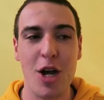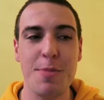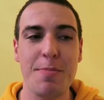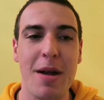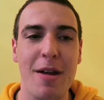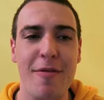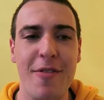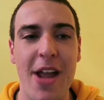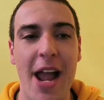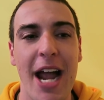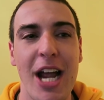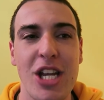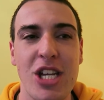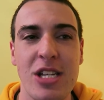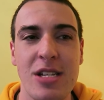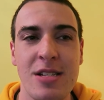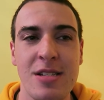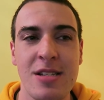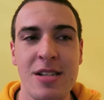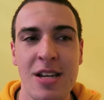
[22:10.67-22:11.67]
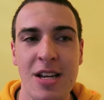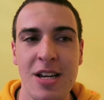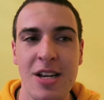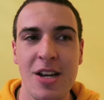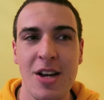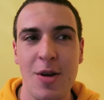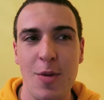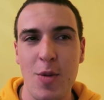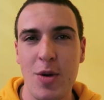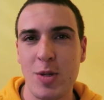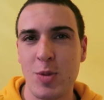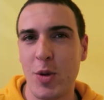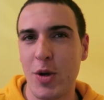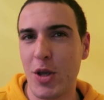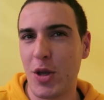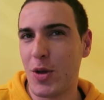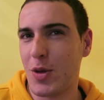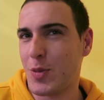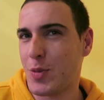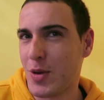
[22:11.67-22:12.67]
I hope my reaction was
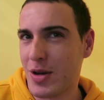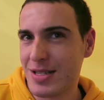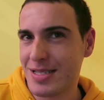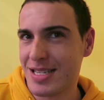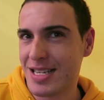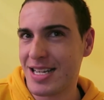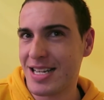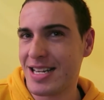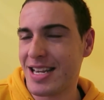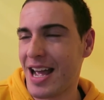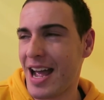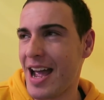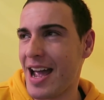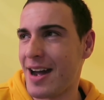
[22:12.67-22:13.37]
what you wanted